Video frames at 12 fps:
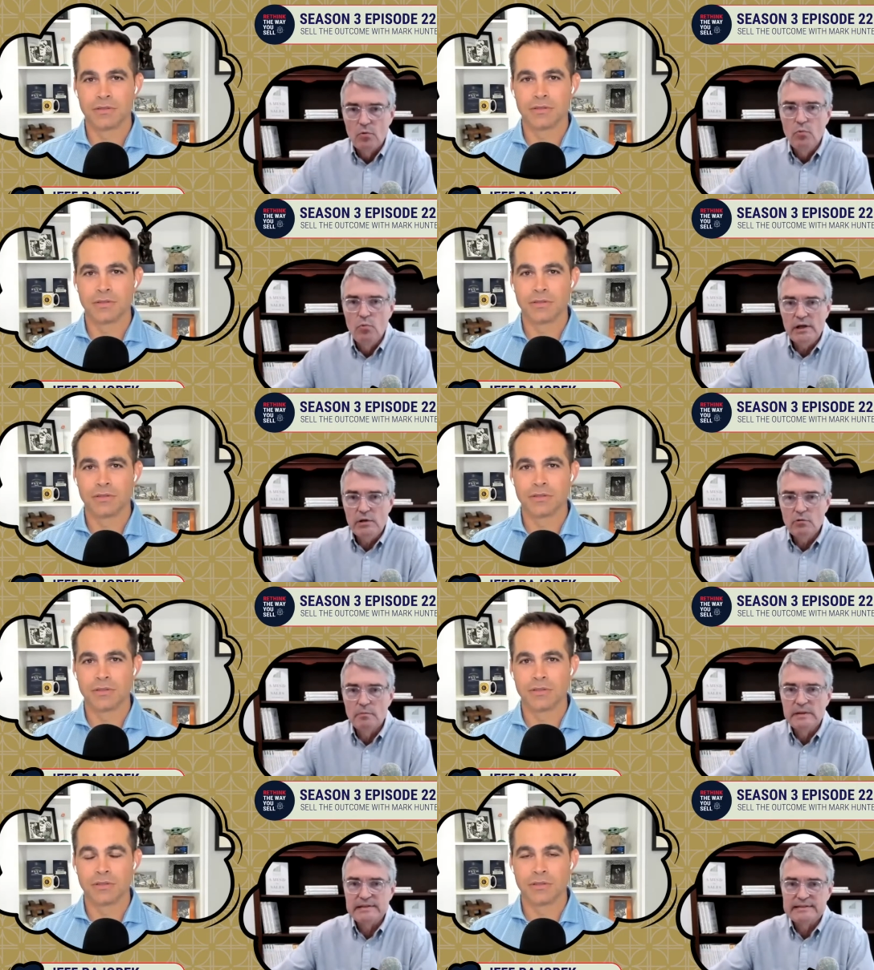Speaker 1: we
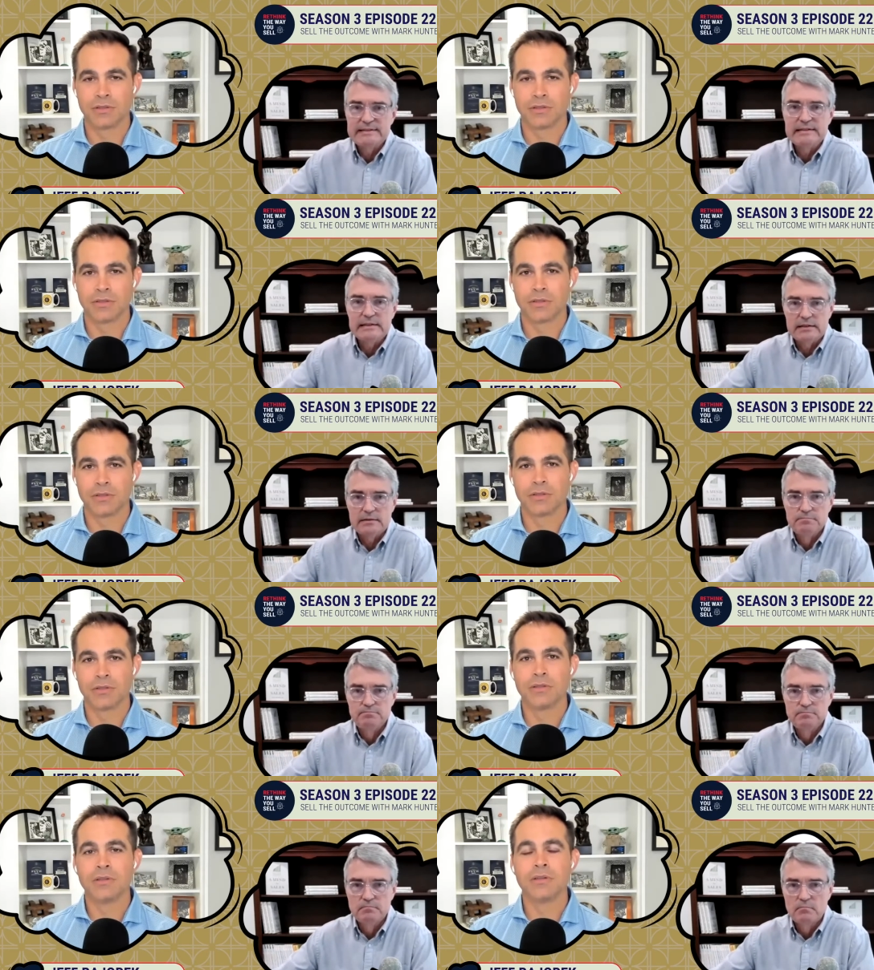will be seen
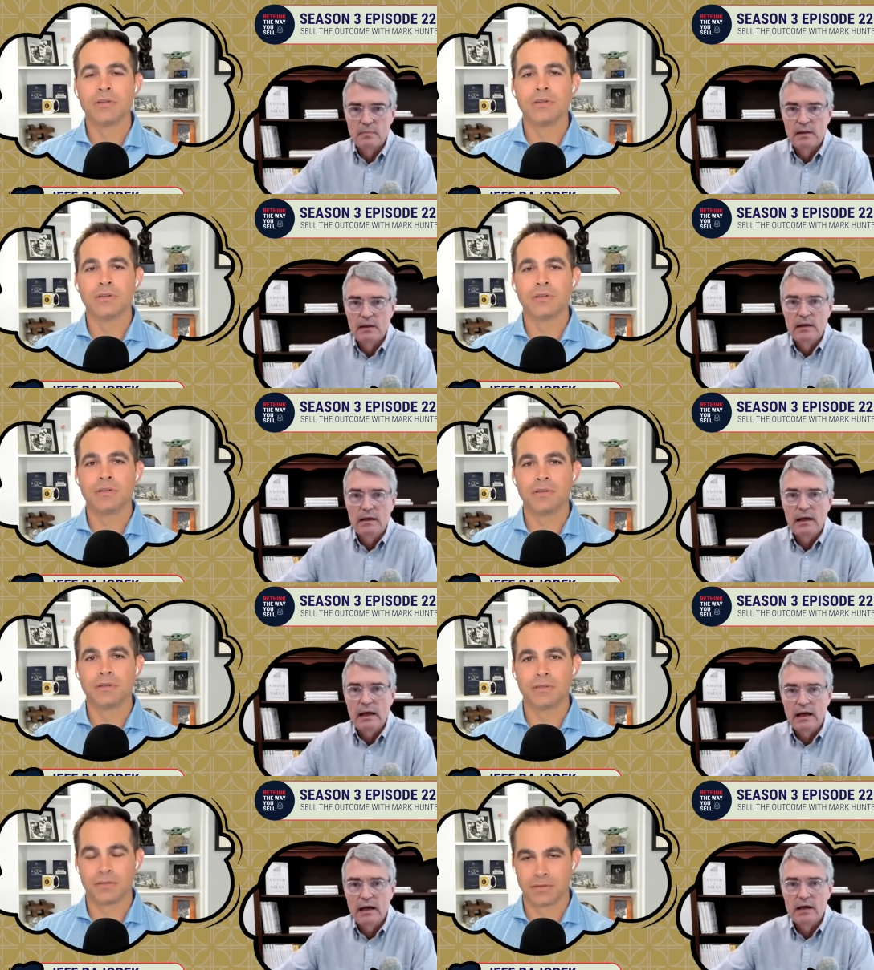
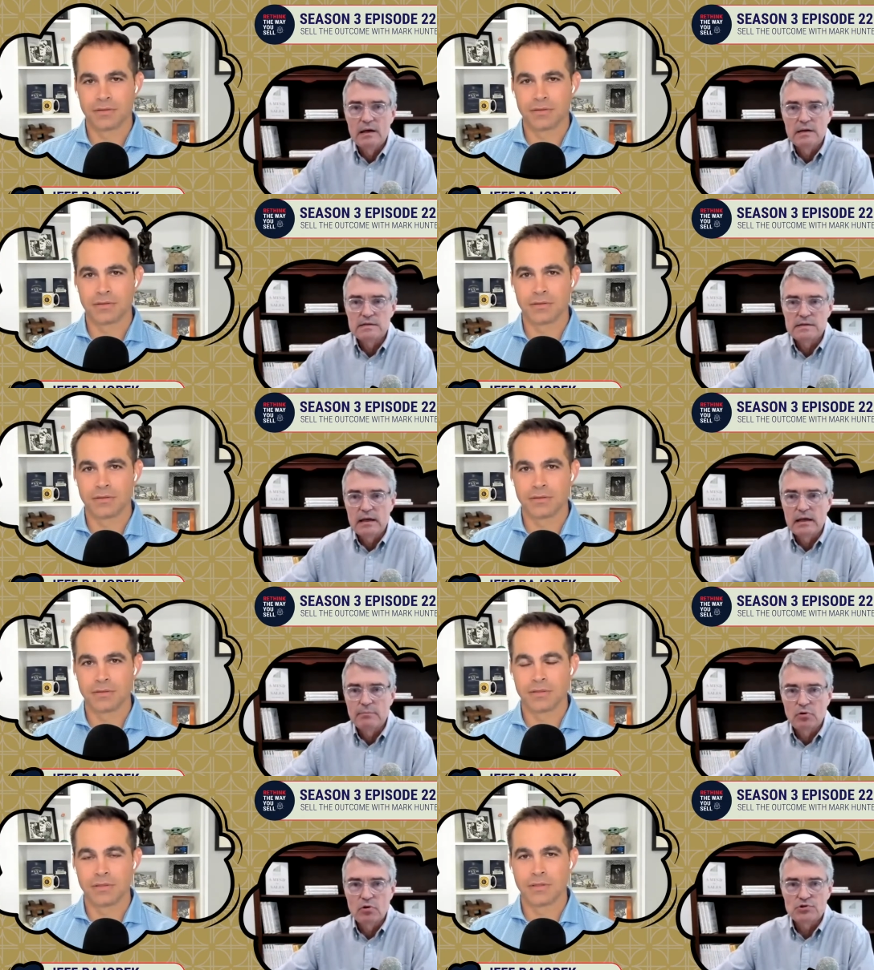as
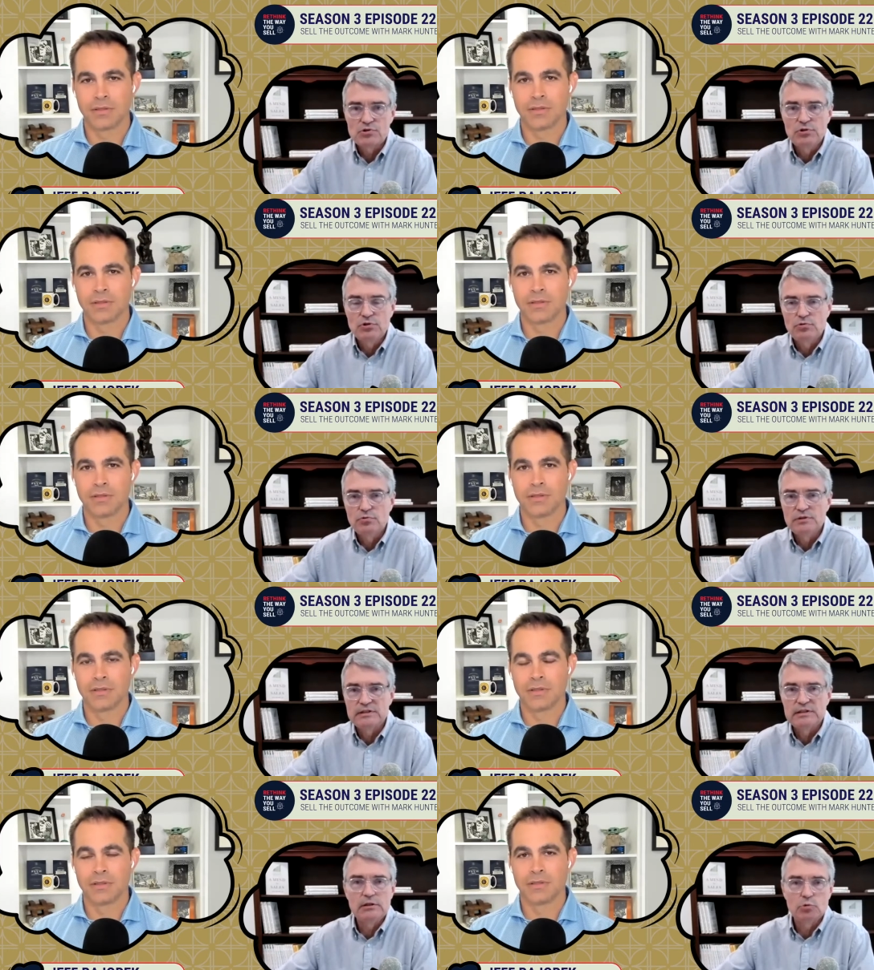a person who
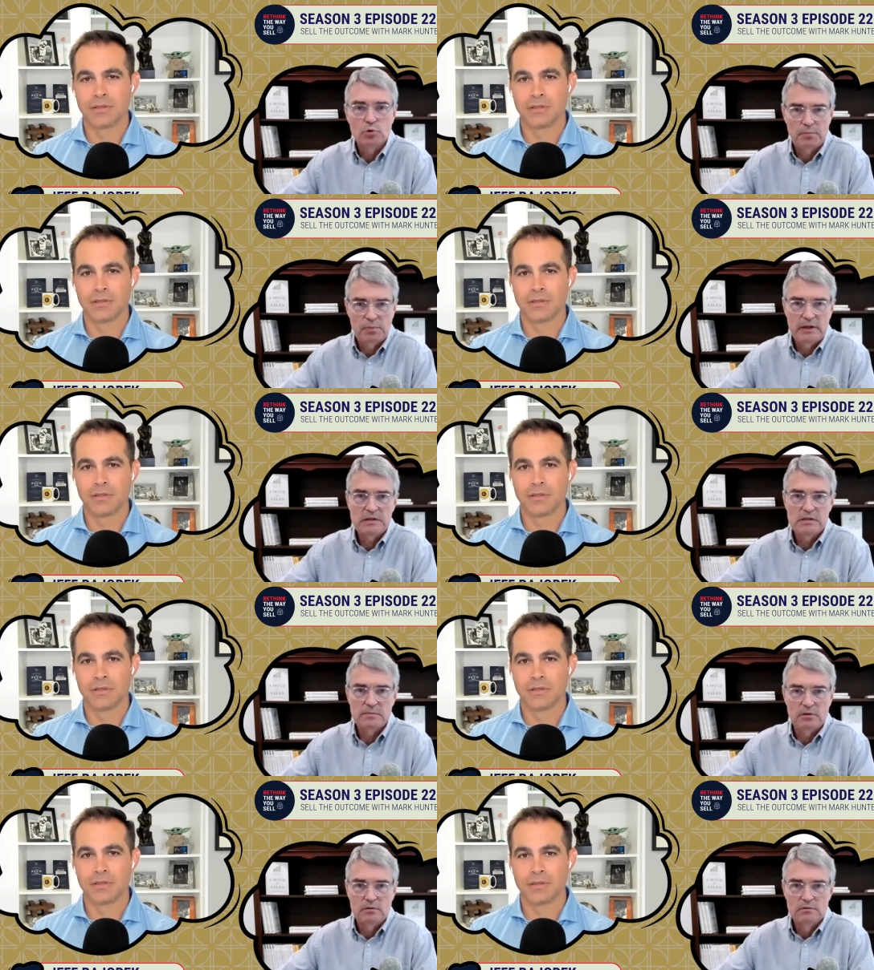is irreplaceable